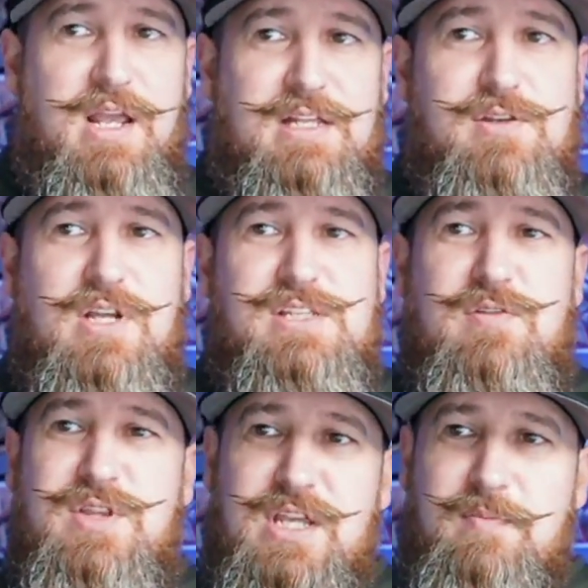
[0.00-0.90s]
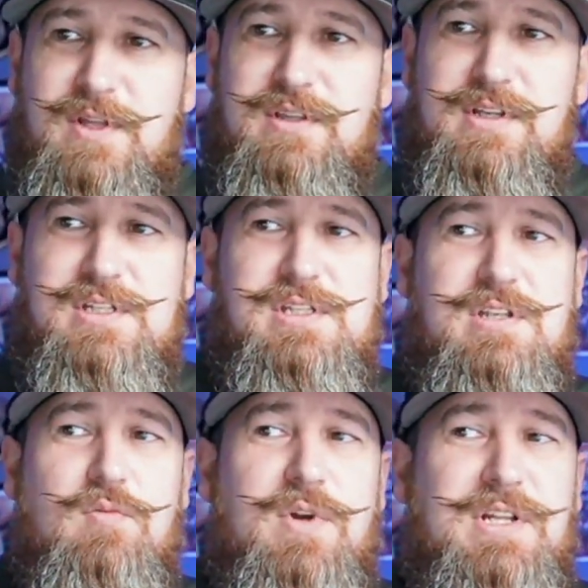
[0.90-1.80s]
And so as you think about the legacy
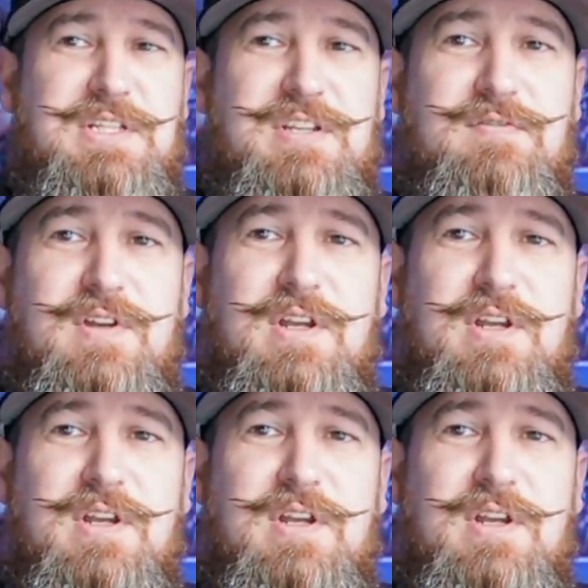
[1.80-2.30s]
you want to leave